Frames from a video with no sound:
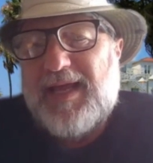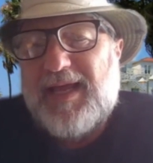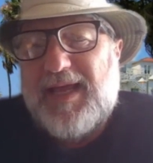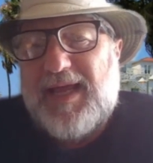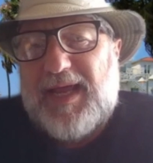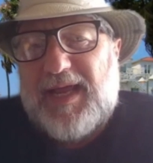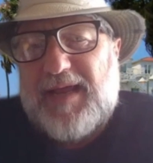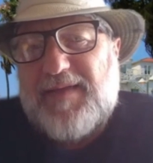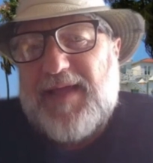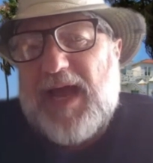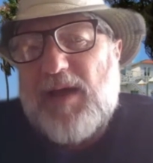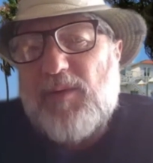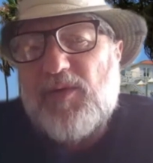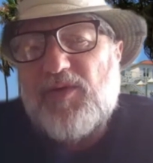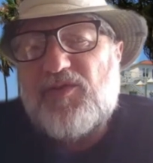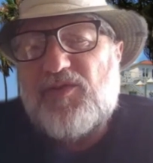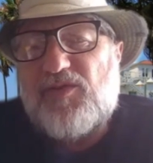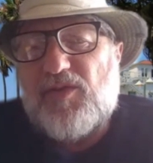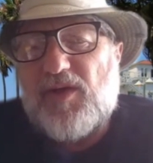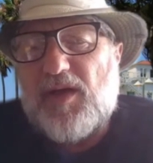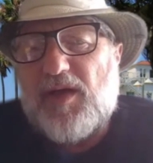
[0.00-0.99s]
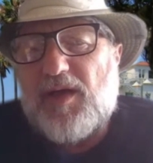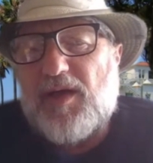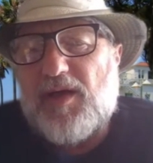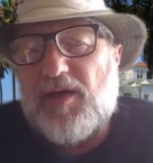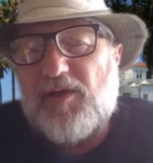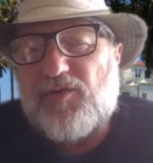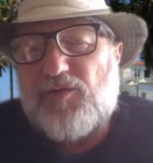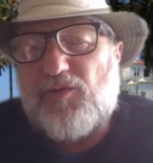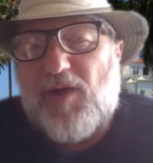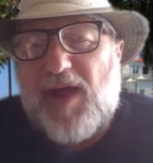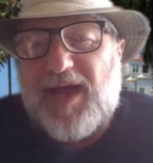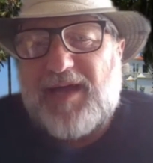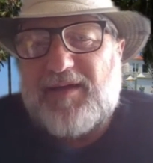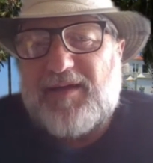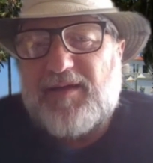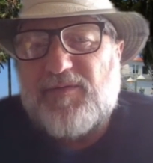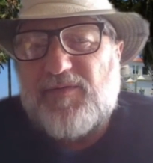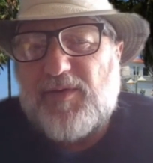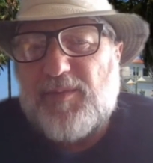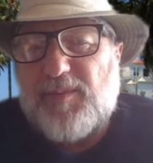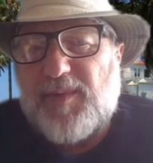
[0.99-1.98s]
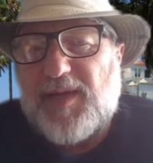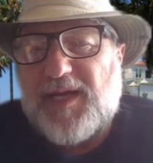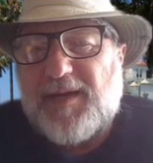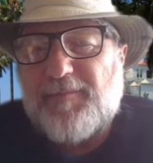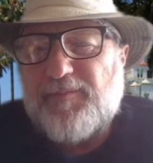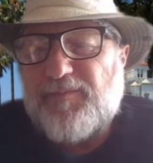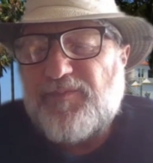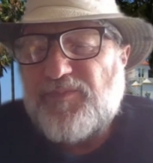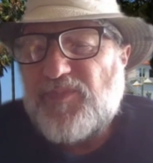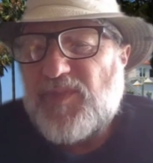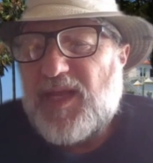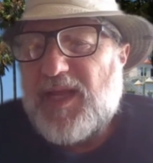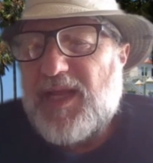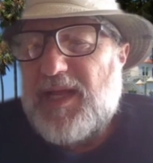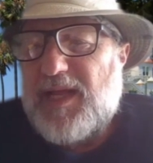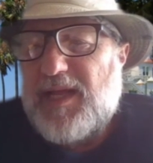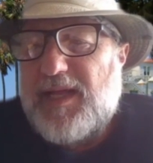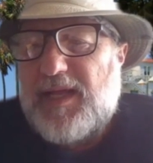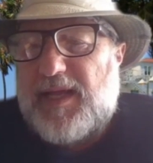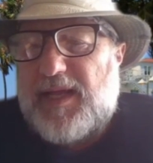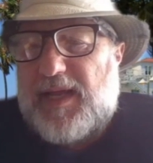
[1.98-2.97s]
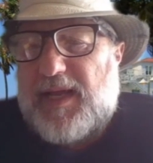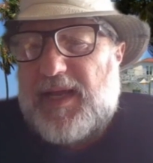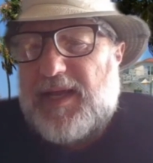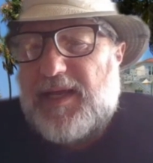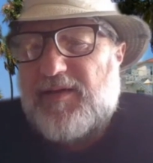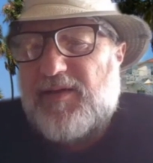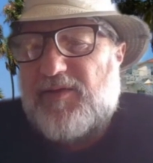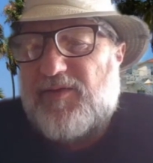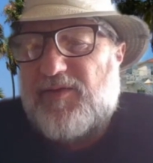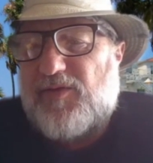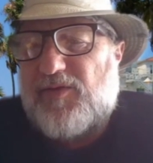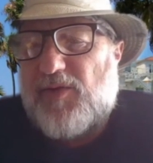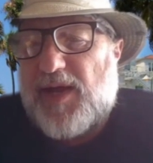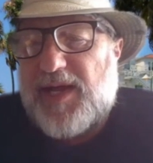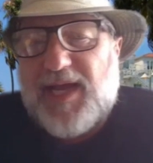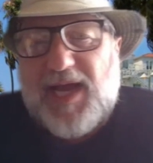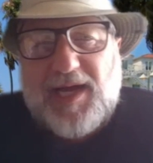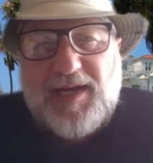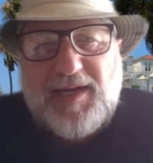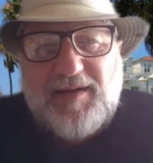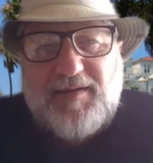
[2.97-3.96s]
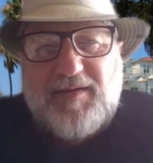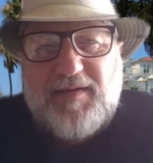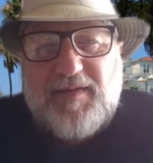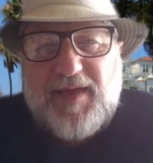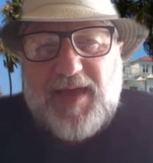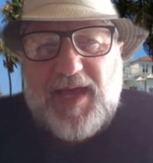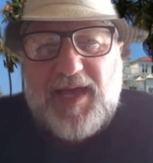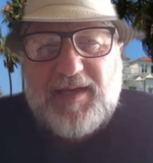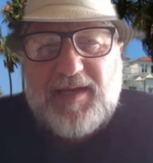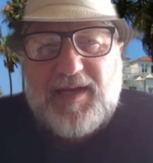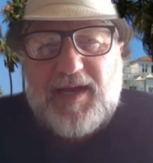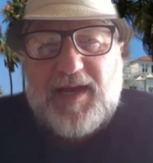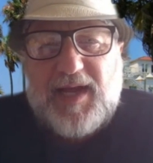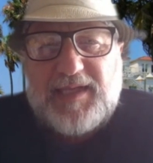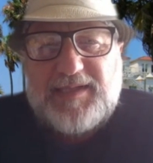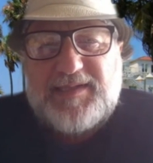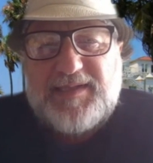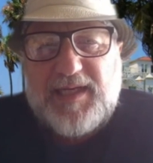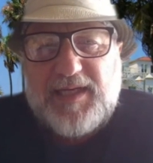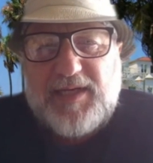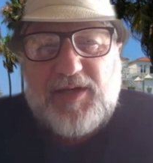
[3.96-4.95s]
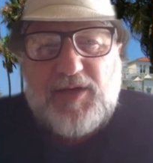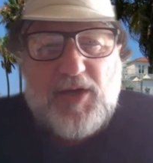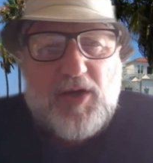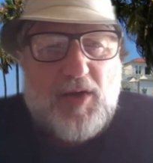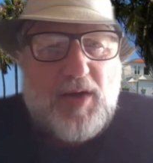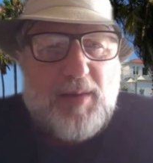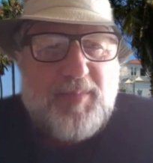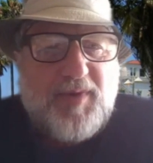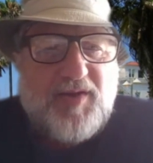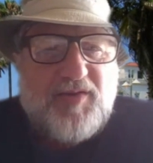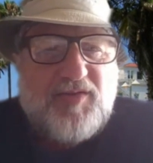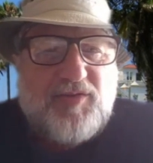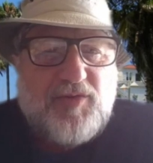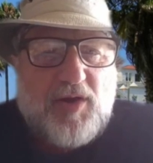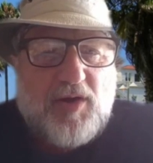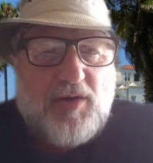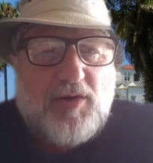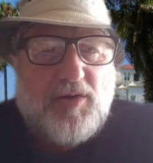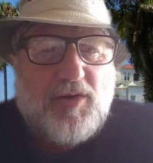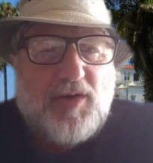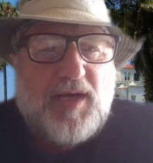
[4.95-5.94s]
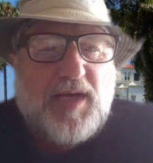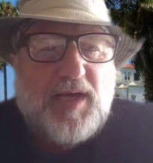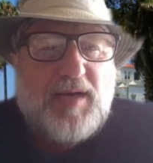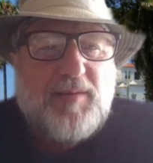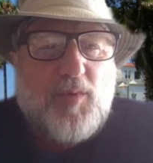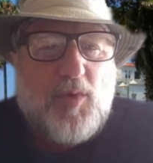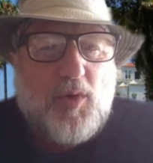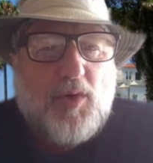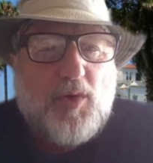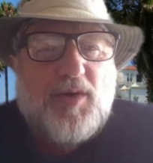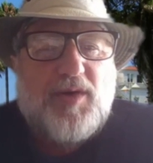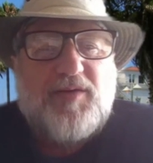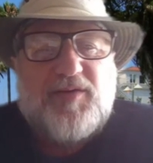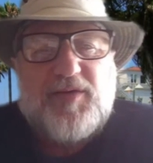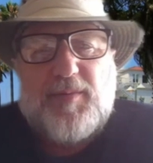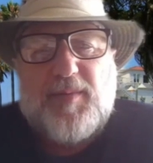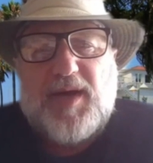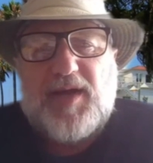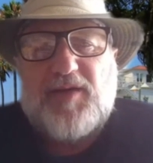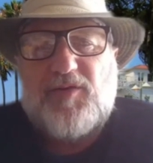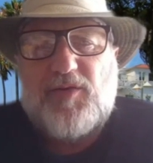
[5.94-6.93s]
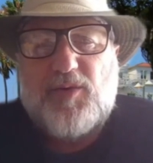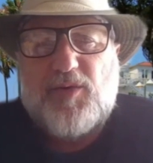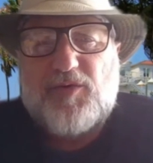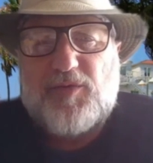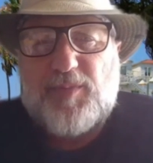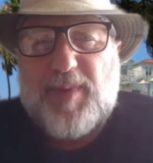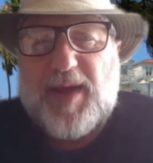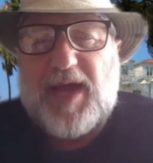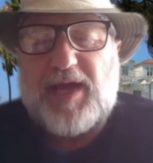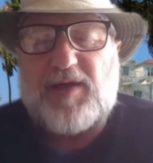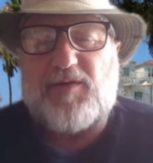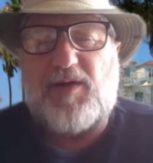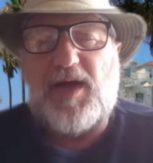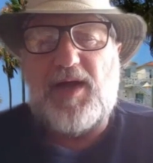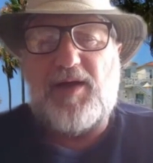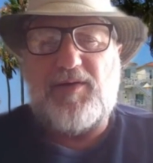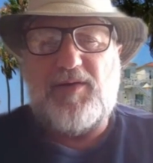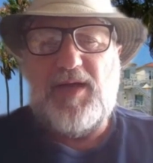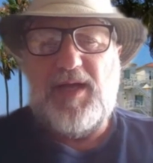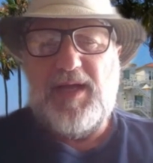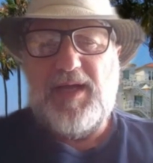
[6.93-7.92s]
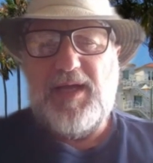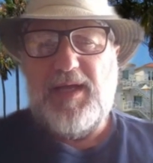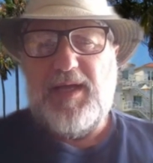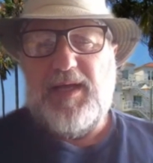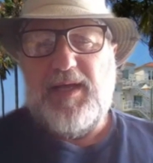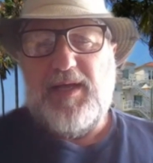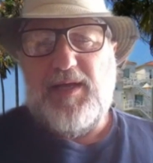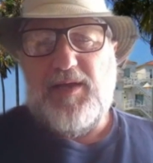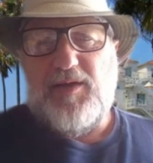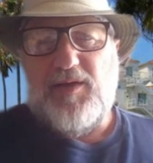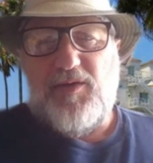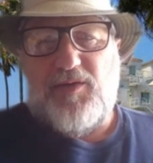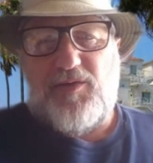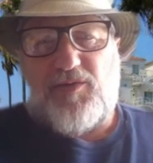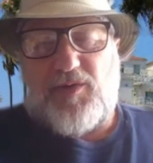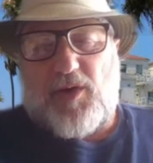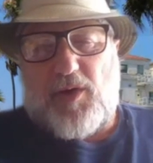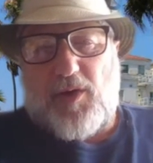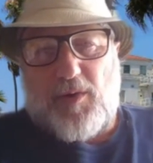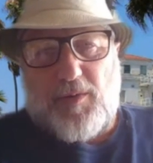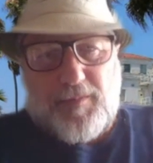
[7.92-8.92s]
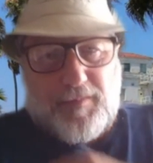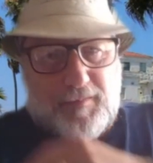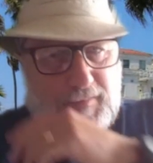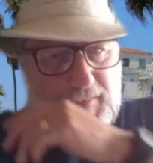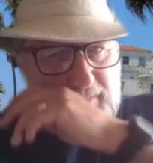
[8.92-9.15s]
And that was attractive to me. And so I got into that, and I said, you know, I'm going to start looking more into my Jewish background. So